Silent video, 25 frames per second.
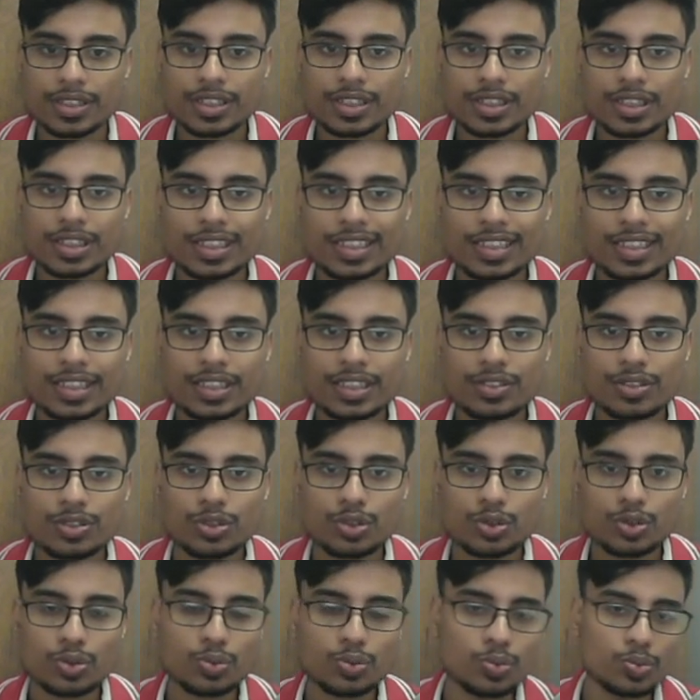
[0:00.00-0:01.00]

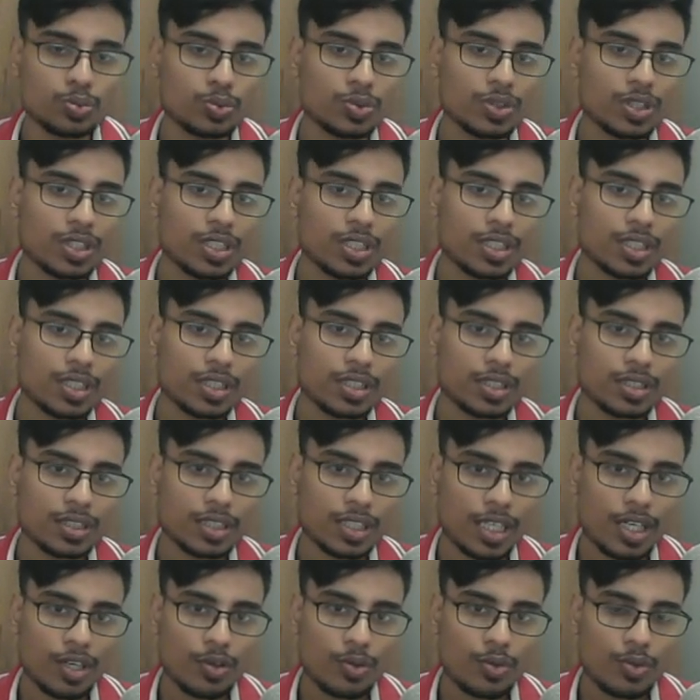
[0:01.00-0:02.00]
e2.
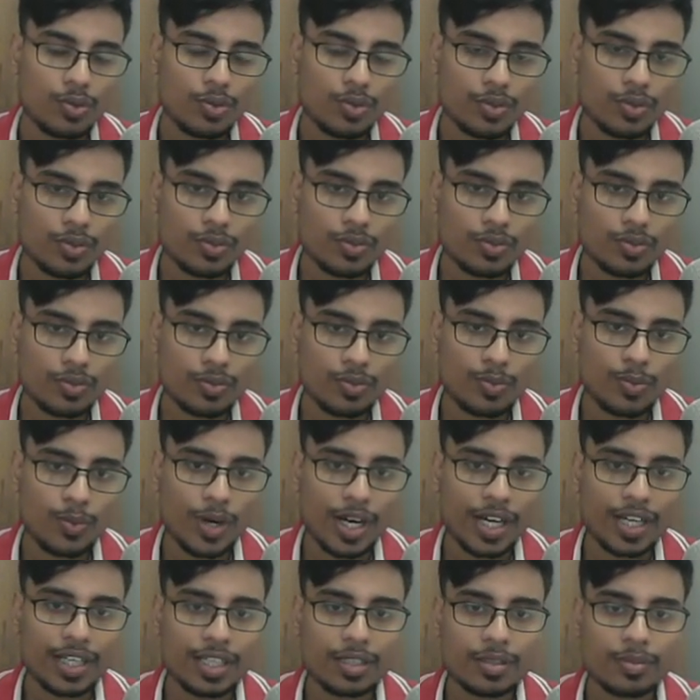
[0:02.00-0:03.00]
Now
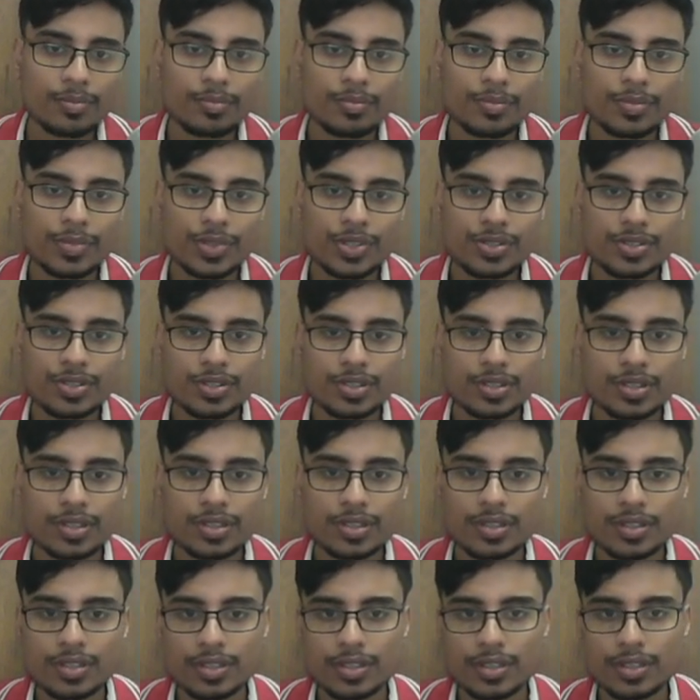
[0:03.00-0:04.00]
white missed
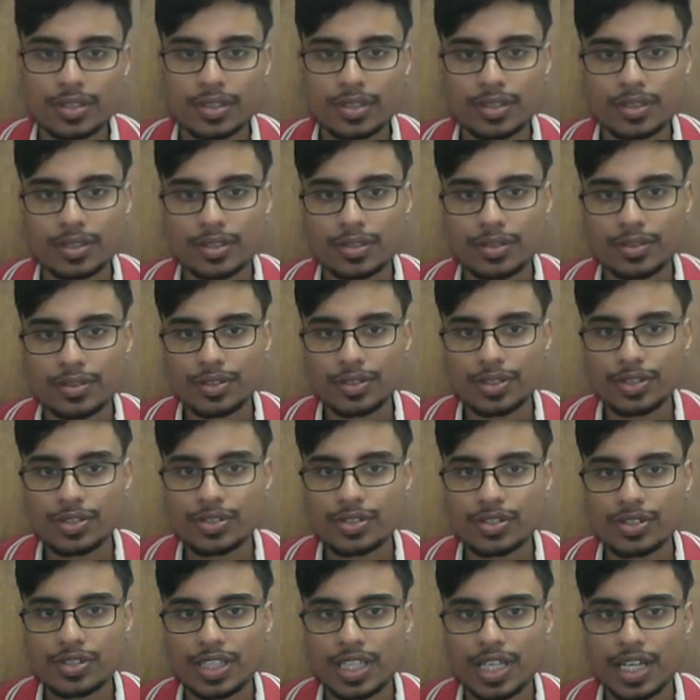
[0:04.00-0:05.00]

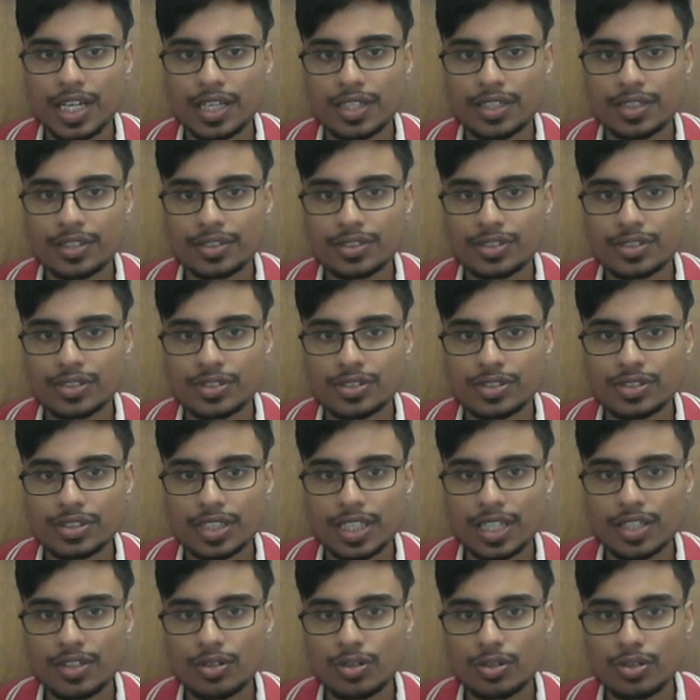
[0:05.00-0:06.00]
this, and that this
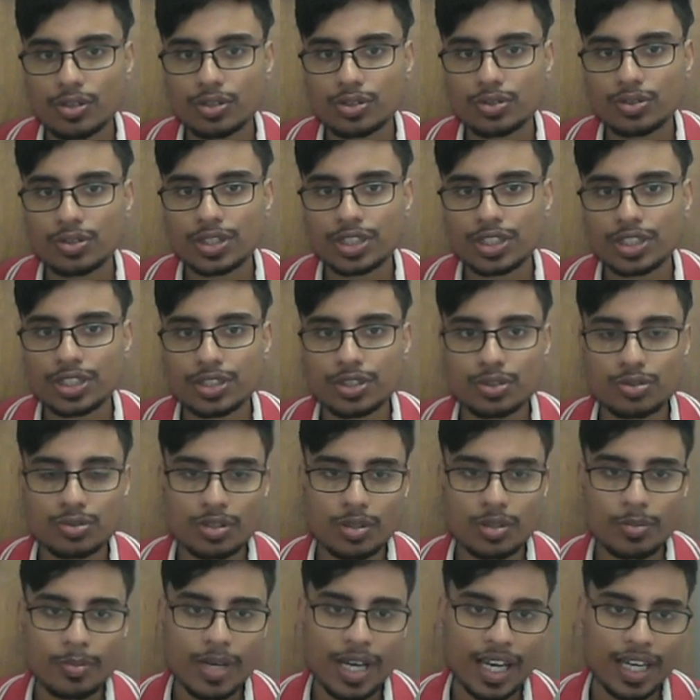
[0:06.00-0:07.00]
can also lead
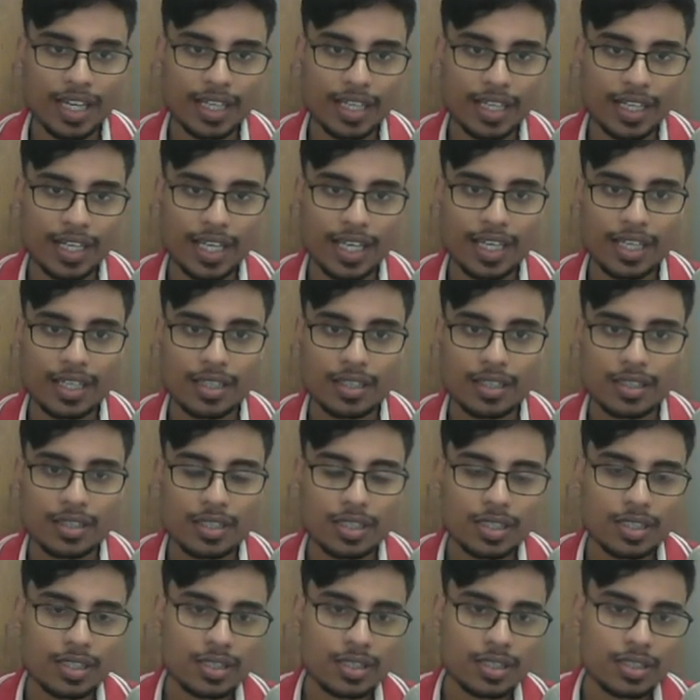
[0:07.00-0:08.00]
to a back rank.
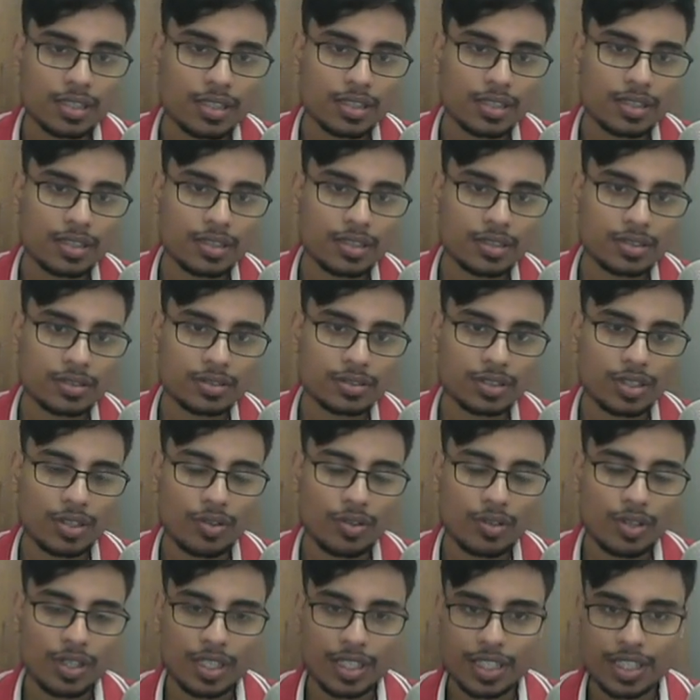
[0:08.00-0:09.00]

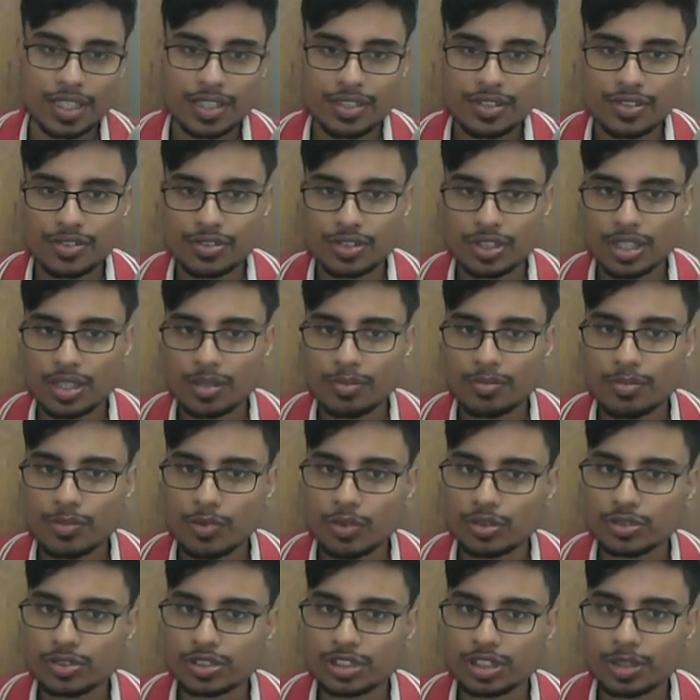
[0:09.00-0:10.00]
Now again the same
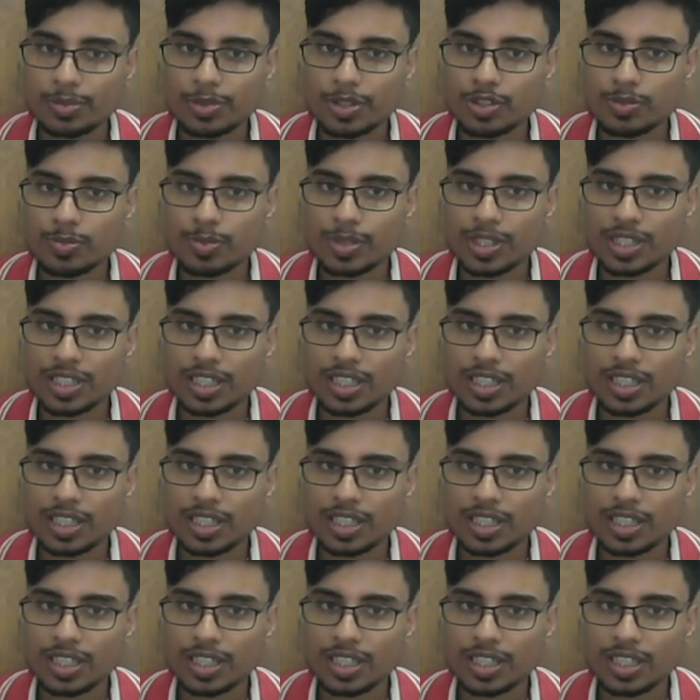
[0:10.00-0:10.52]
concept is being